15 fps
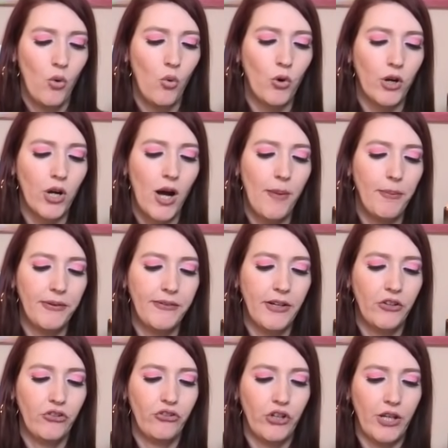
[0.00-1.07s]
or
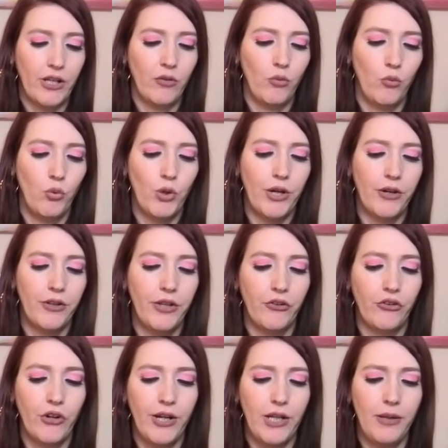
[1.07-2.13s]
competition where they're
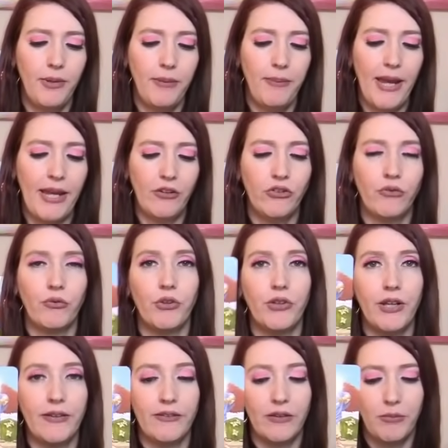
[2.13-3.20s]
trying to be patient for
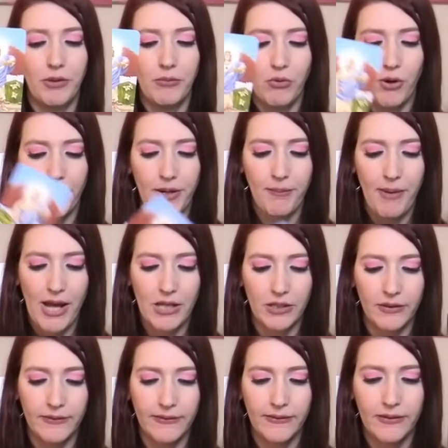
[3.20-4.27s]
things to be brought into
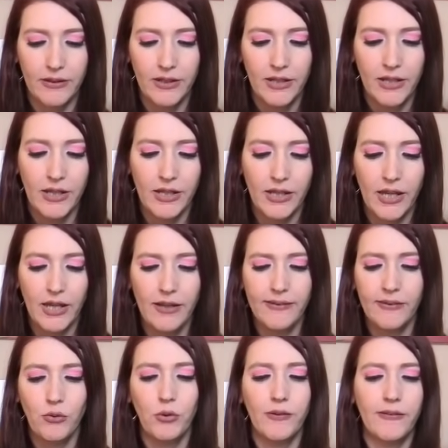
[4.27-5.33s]
balance. King of
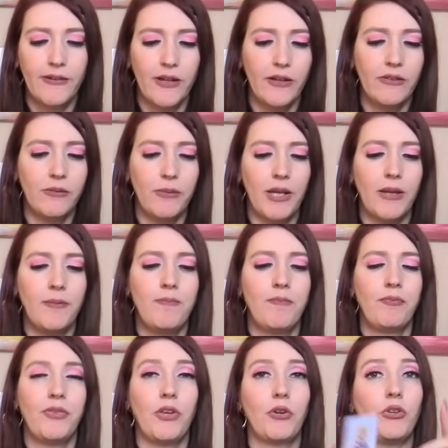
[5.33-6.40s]
Swords tells me
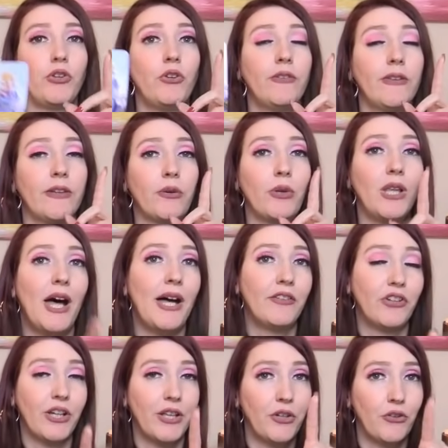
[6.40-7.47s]
they're using their
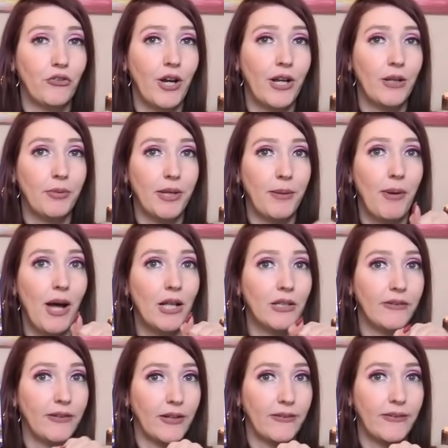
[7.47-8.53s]
logic and they're trying to play
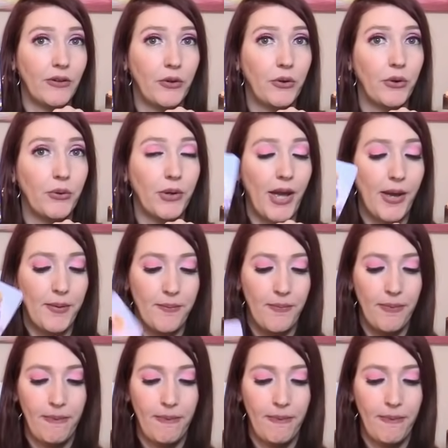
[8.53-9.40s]
politics here, okay?